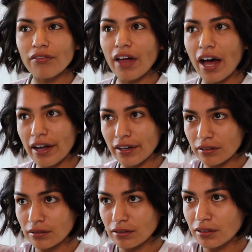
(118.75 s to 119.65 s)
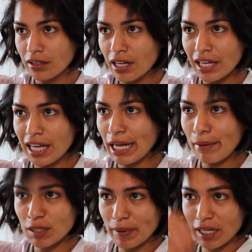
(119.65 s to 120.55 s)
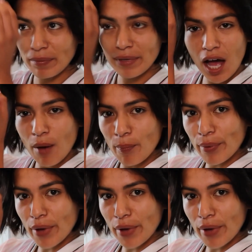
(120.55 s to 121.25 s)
that. He came to pick me up.